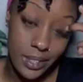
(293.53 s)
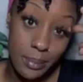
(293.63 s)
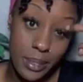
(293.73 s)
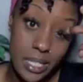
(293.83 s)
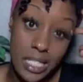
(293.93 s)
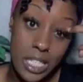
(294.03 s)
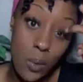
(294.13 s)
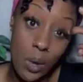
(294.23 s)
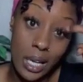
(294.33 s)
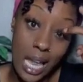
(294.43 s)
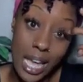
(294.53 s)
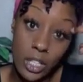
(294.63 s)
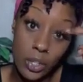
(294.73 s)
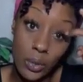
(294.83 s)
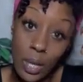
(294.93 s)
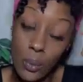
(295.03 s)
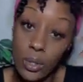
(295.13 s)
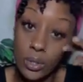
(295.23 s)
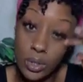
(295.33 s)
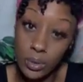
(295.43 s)
Because someone like you and they
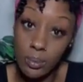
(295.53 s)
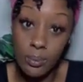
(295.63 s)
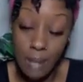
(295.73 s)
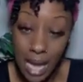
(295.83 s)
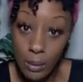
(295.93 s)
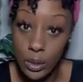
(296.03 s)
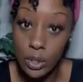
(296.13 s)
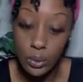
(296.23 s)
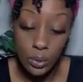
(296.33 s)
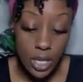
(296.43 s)
want to marry you.